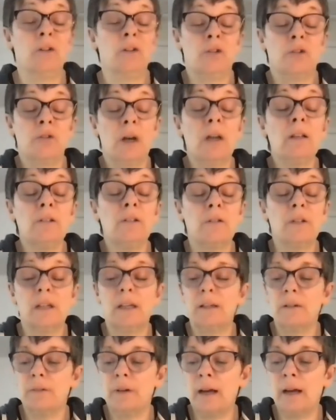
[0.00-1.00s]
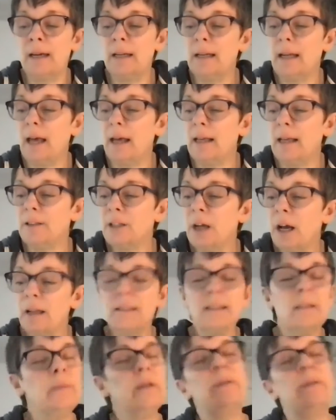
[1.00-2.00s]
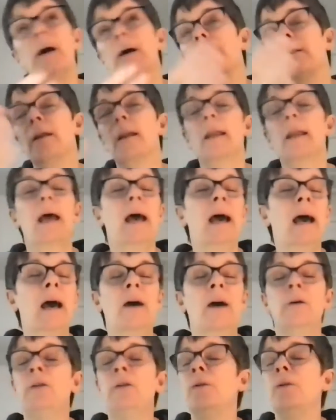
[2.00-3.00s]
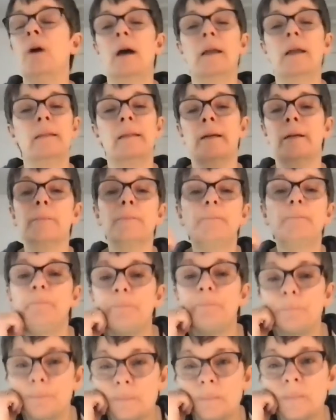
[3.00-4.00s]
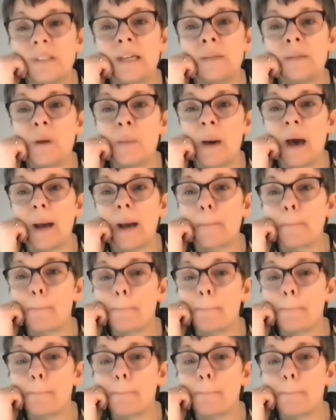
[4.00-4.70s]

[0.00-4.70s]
trajectory, right? Talk to me about how you got there. Take me back.